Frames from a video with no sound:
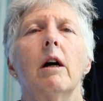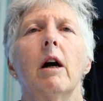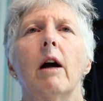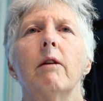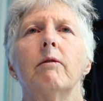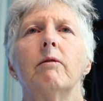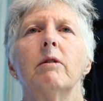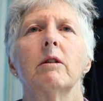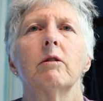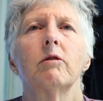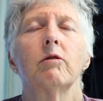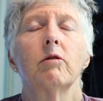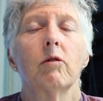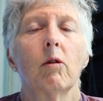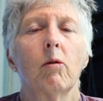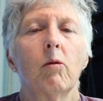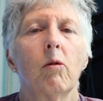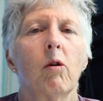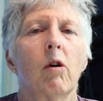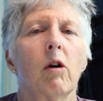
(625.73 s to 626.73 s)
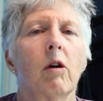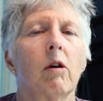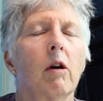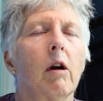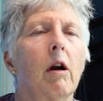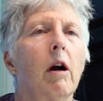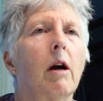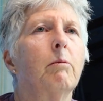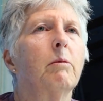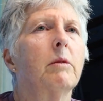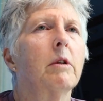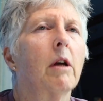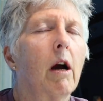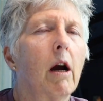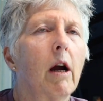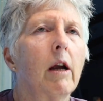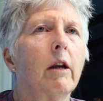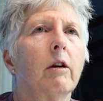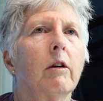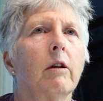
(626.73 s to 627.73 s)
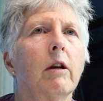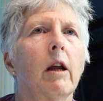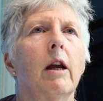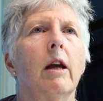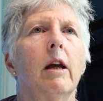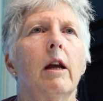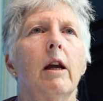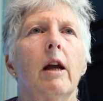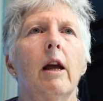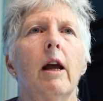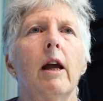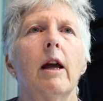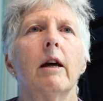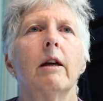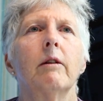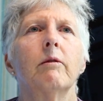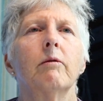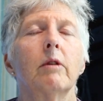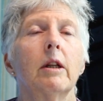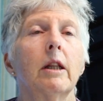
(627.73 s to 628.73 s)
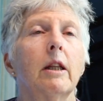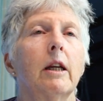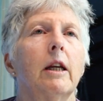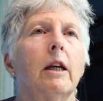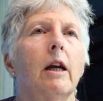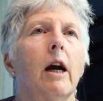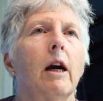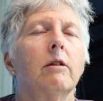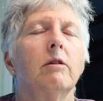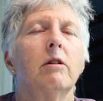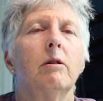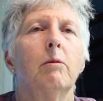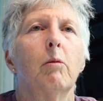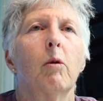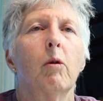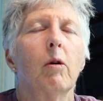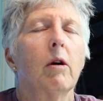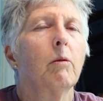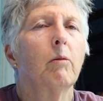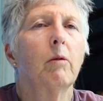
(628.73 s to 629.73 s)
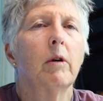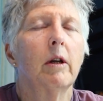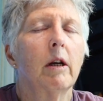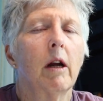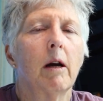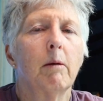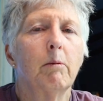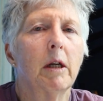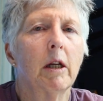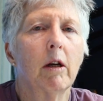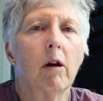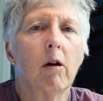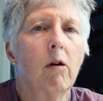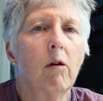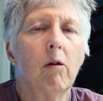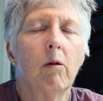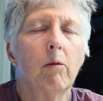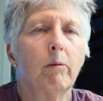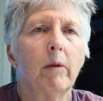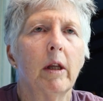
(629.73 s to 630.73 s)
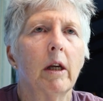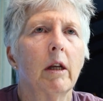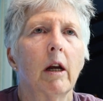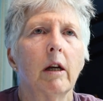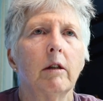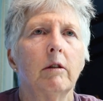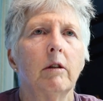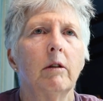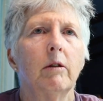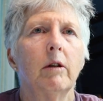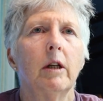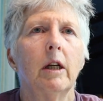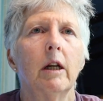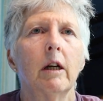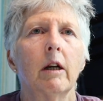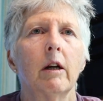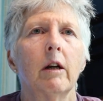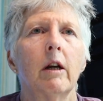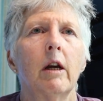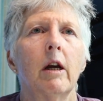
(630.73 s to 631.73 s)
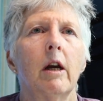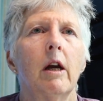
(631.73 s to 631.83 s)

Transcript: I feel sore, I'm tired, and really I do more when I'm at home than I do here.